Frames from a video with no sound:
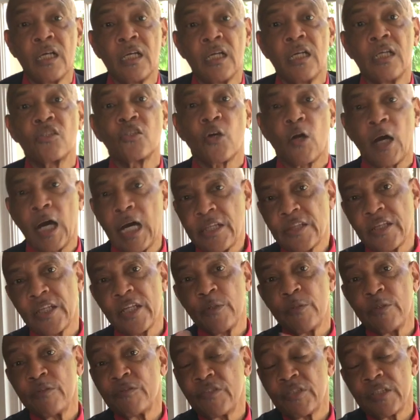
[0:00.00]
So I think
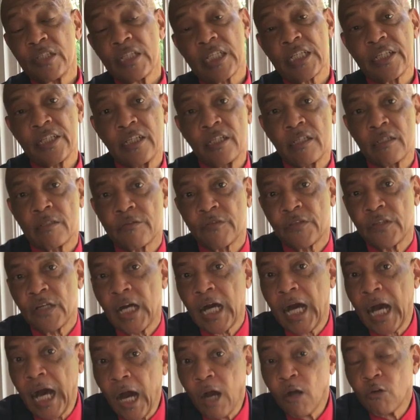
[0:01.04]
we've taken care of the
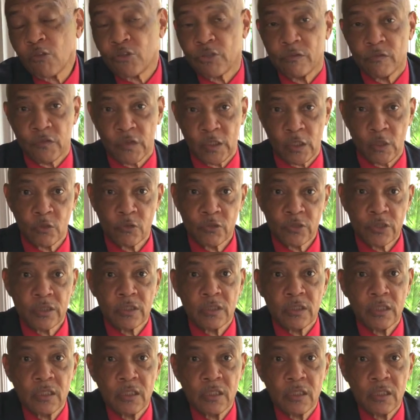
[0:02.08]
how to vote.